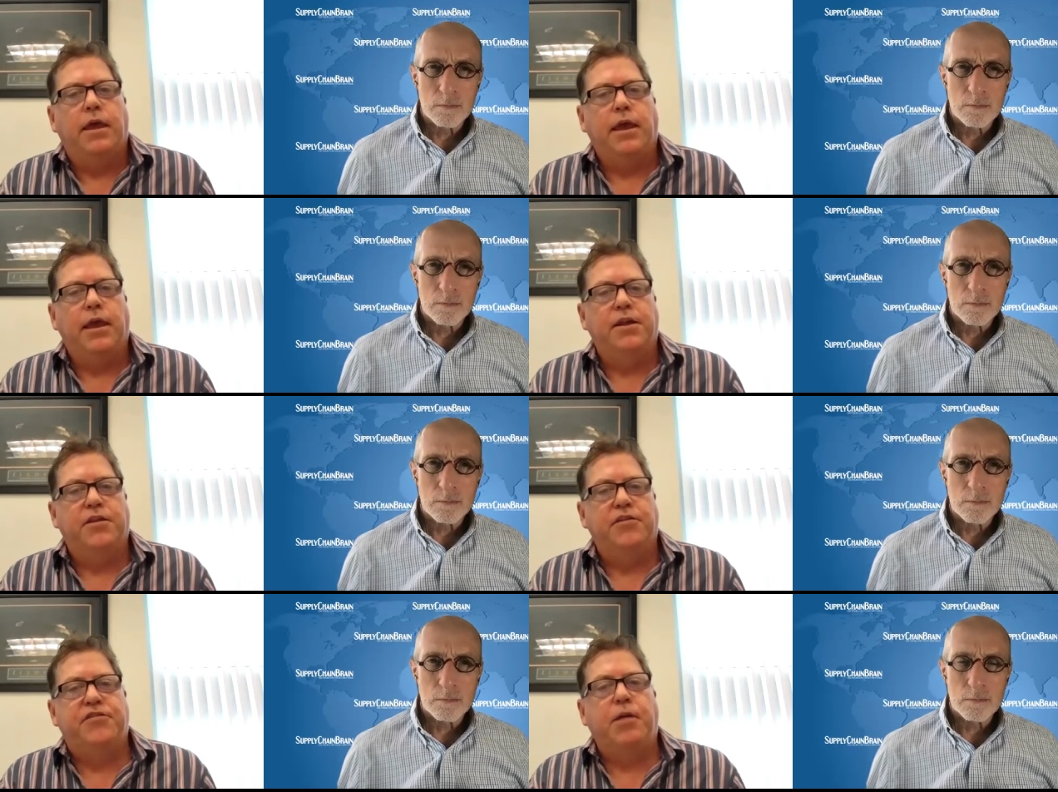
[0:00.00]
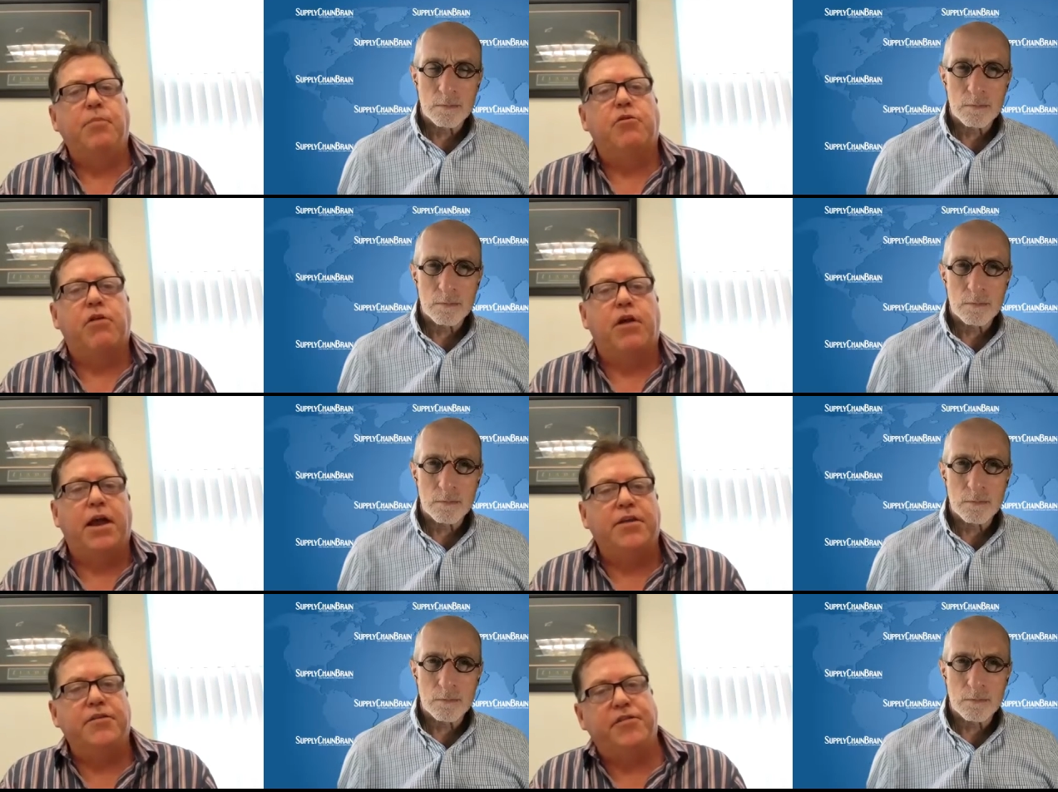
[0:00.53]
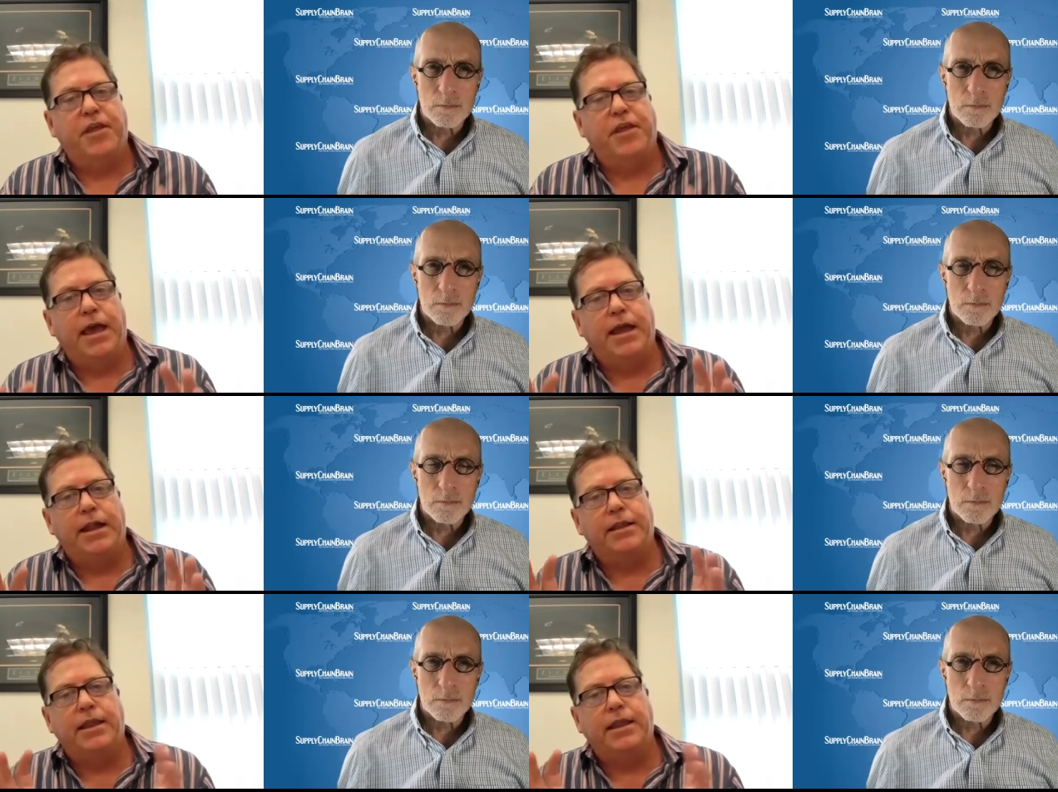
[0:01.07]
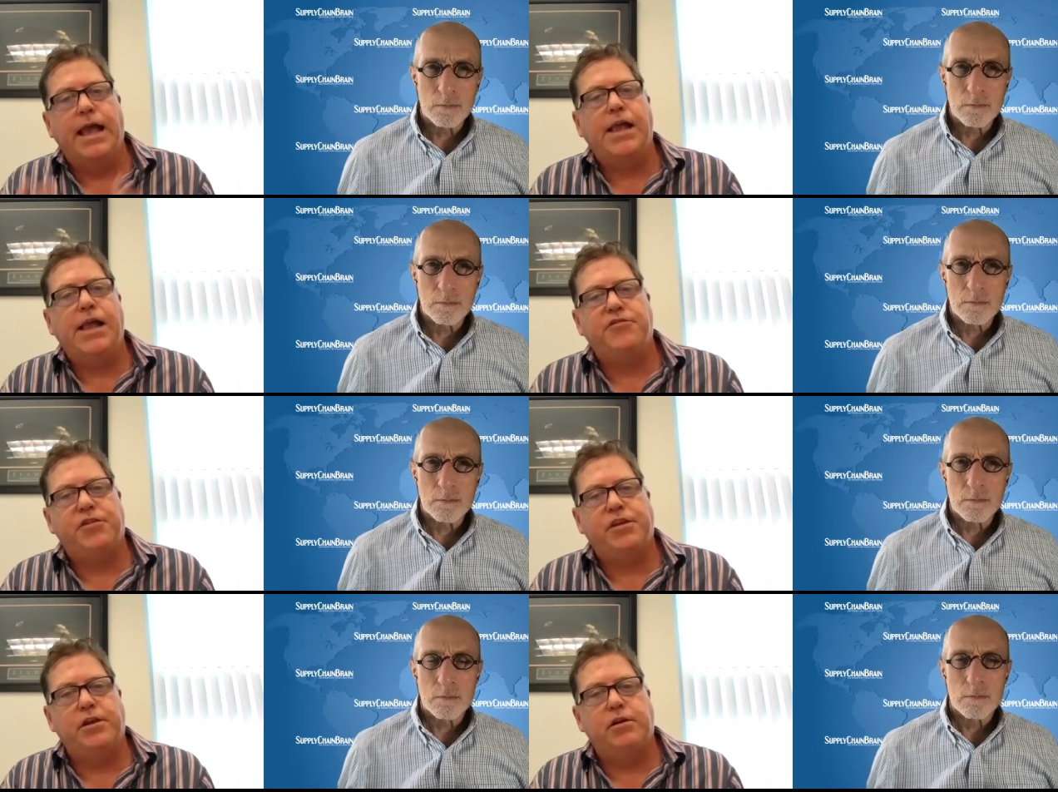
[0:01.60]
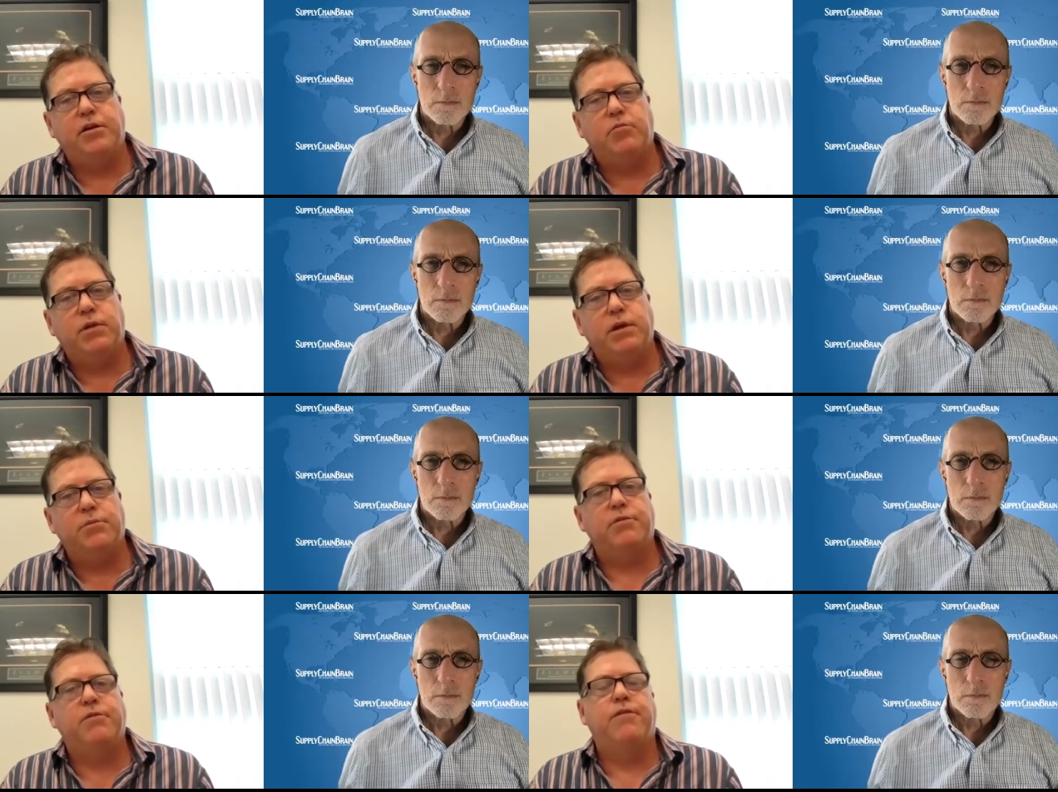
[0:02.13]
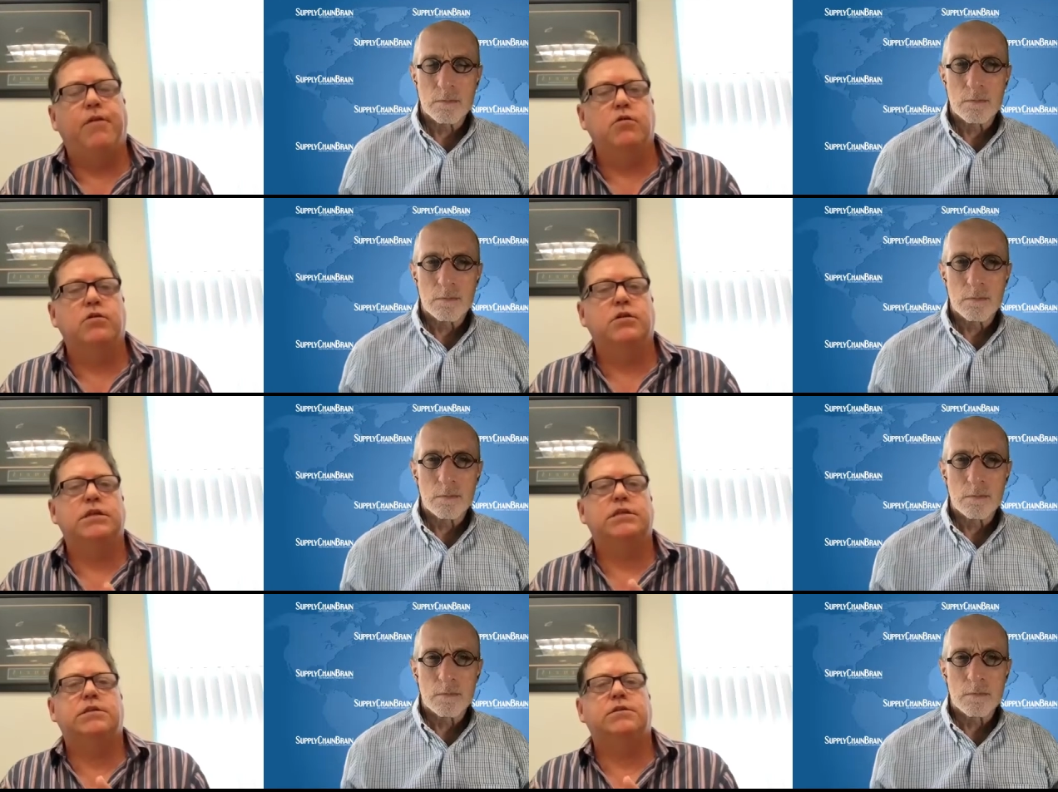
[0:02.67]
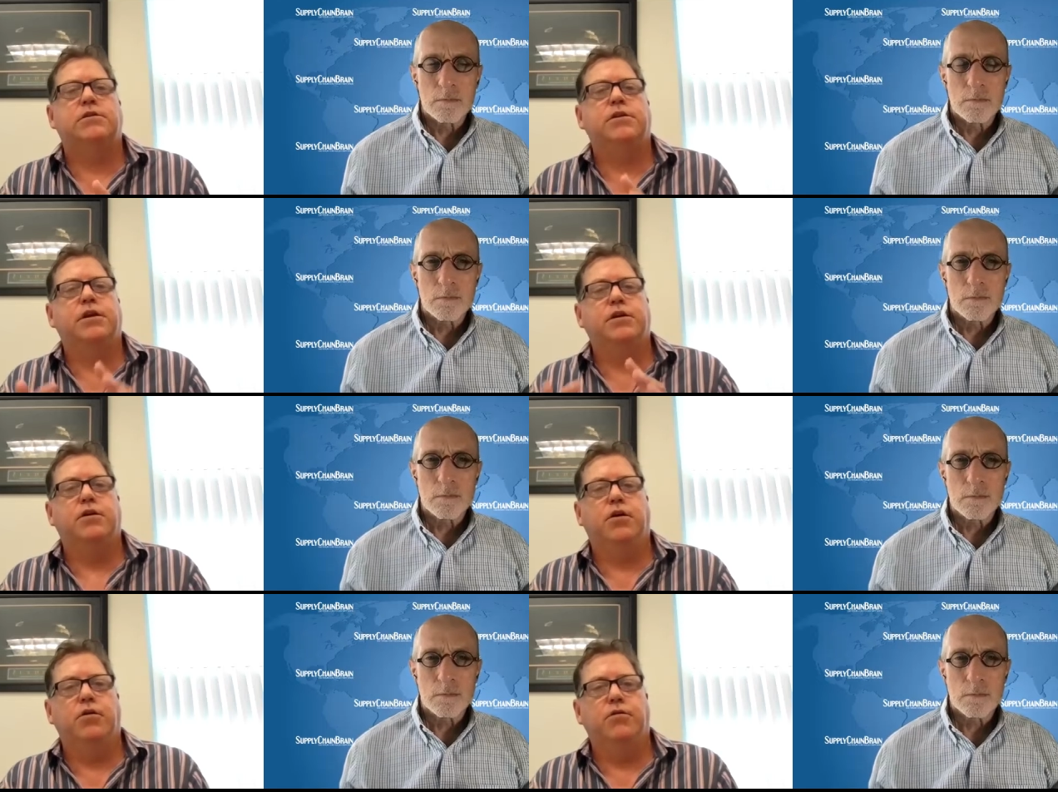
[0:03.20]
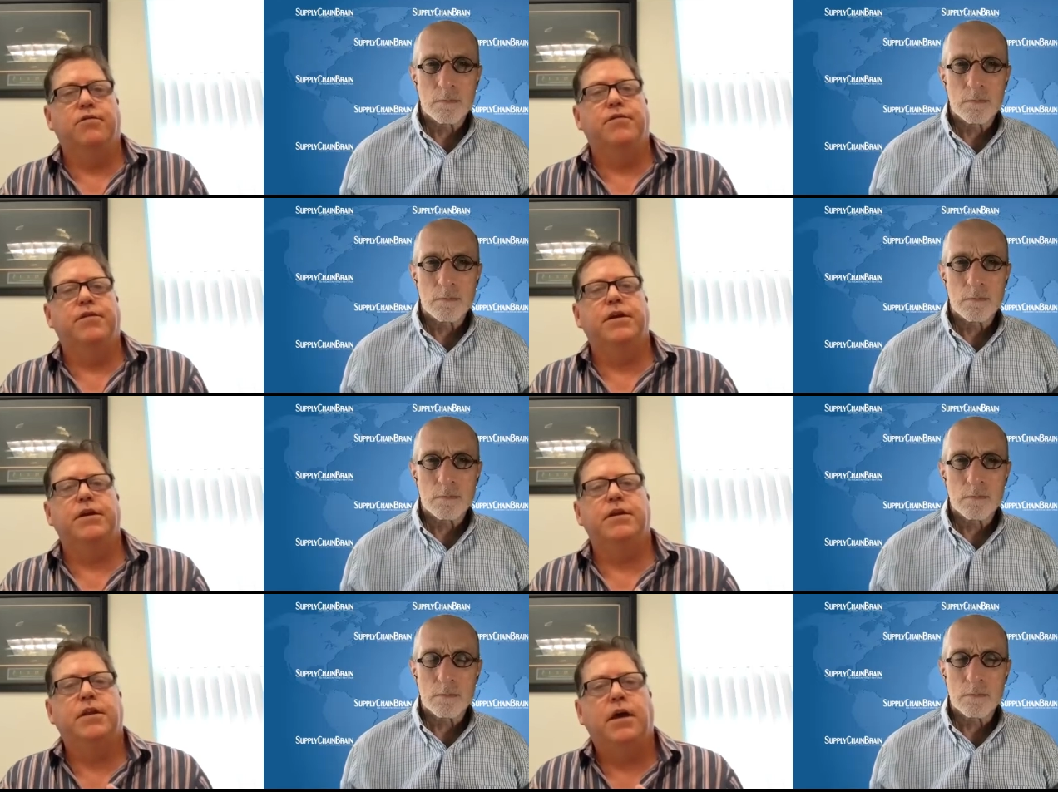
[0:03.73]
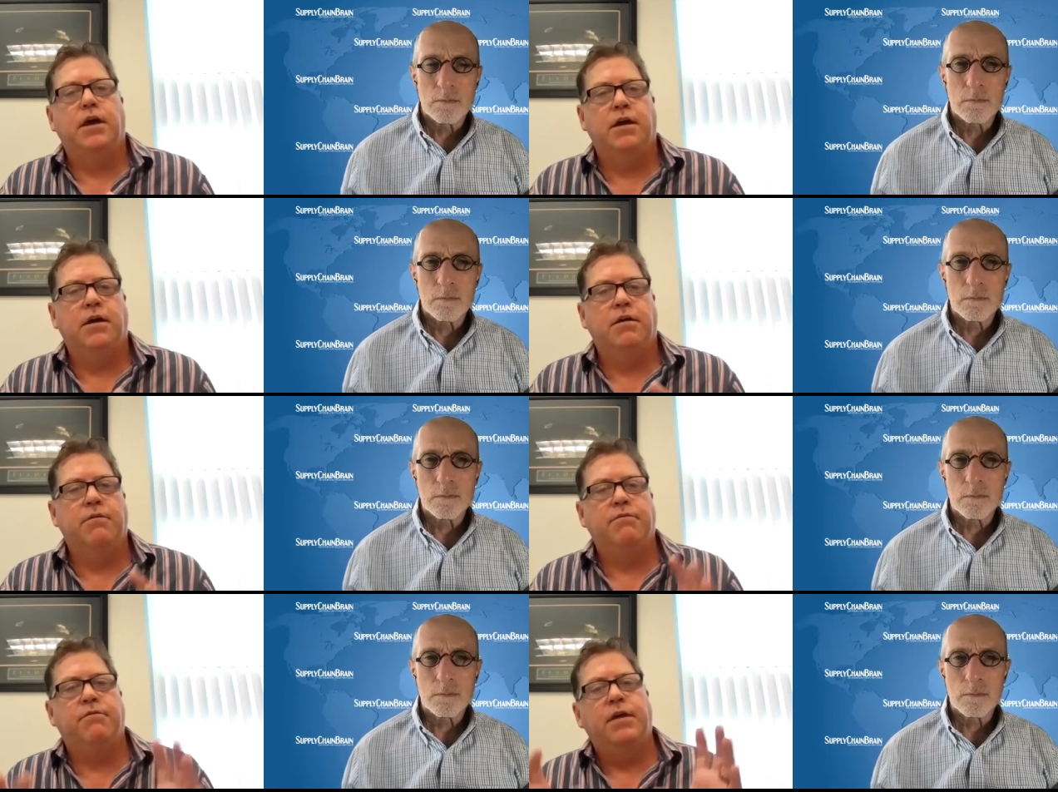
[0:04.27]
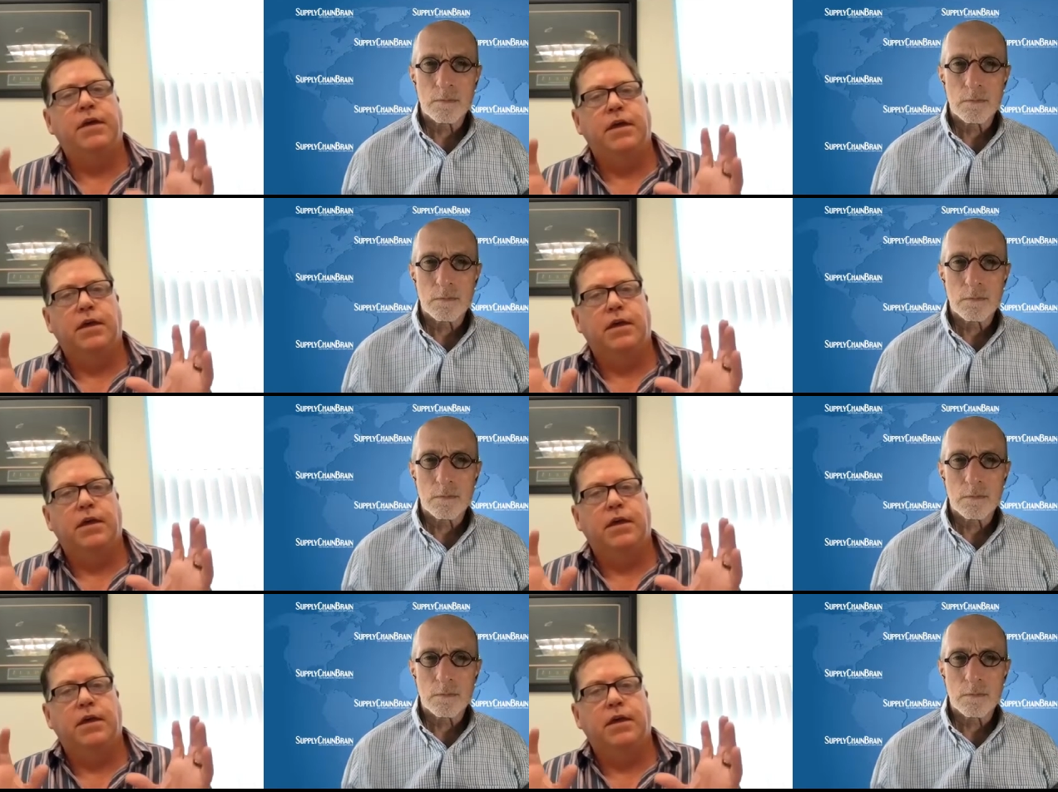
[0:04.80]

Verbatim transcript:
Speaker 1: And to summarize that, last year we were focused during COVID of